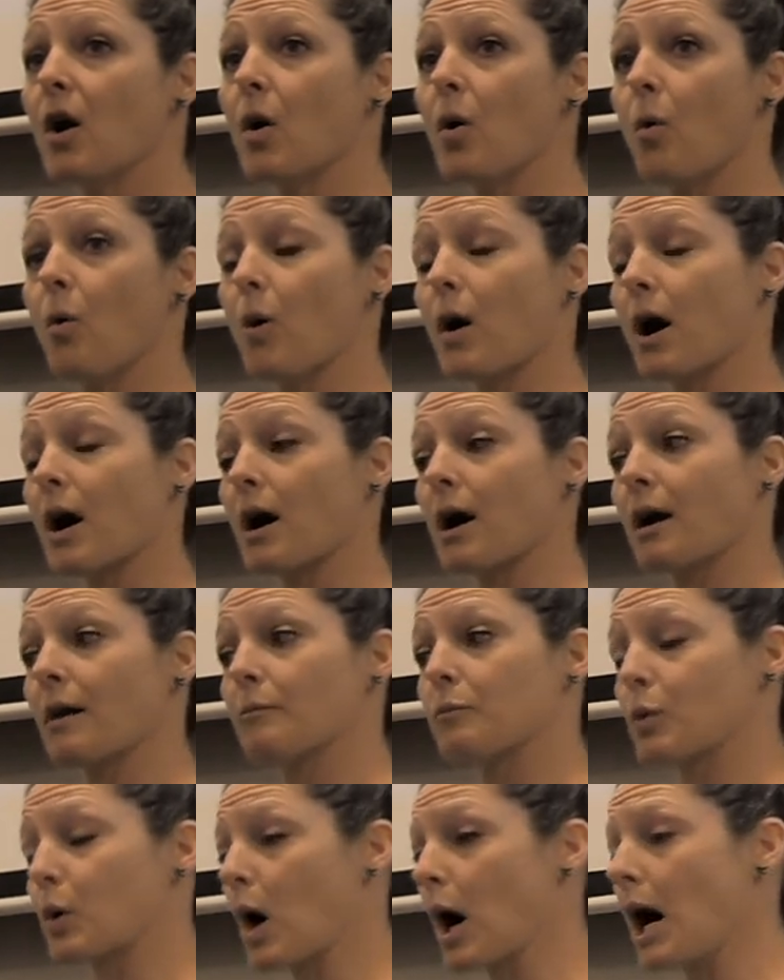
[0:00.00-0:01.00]

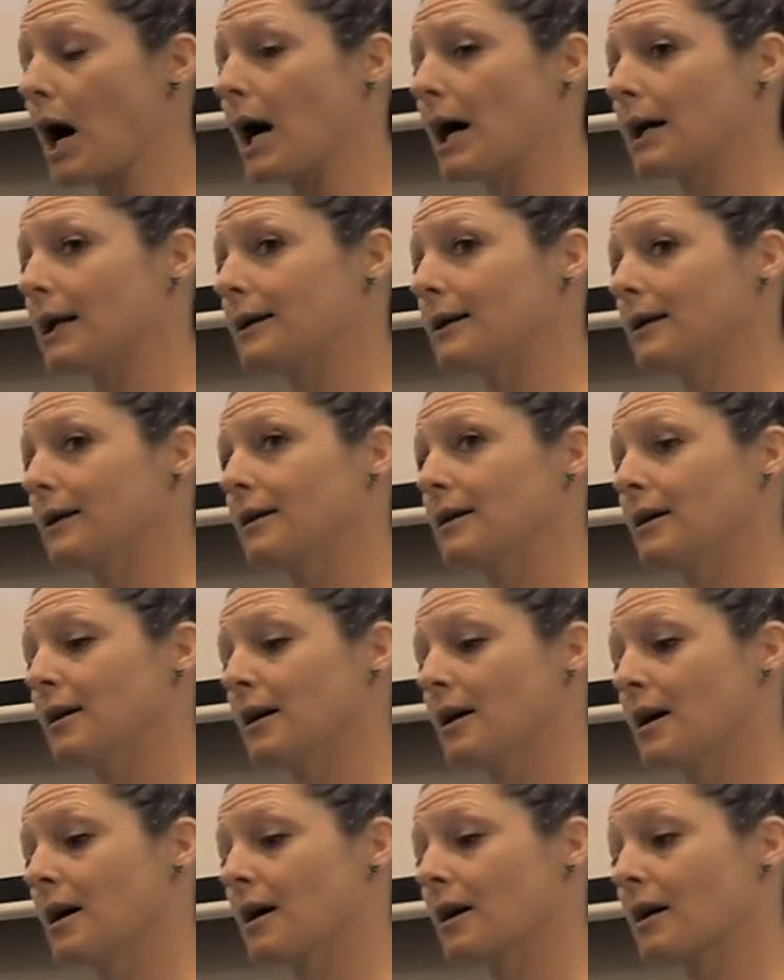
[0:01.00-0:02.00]
or broad
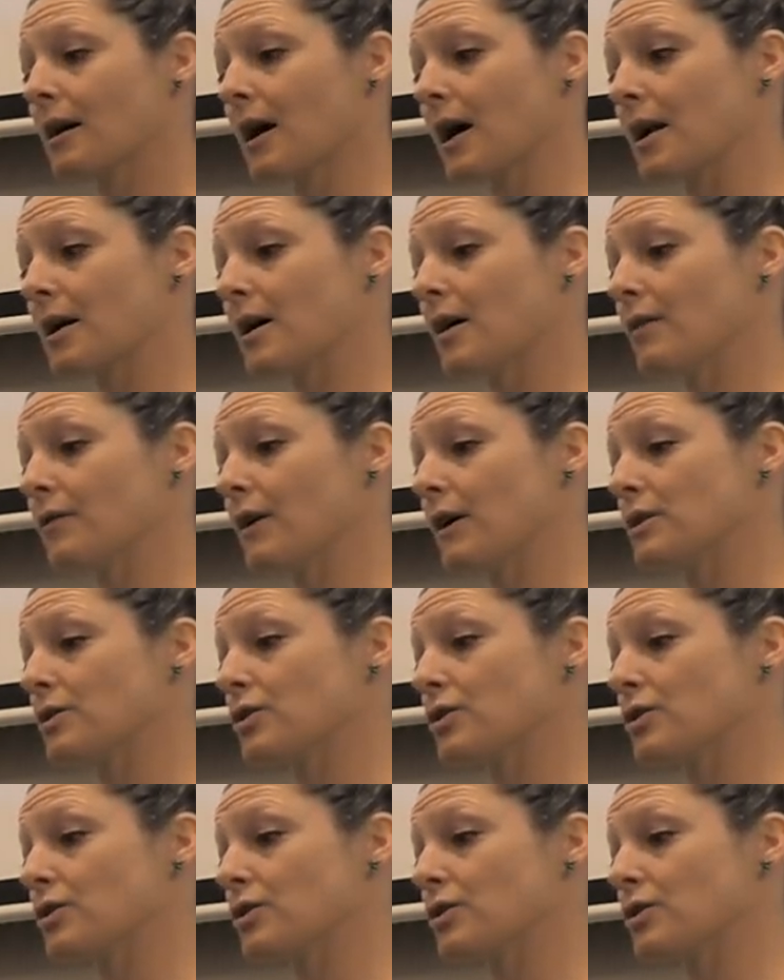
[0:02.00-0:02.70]
kind of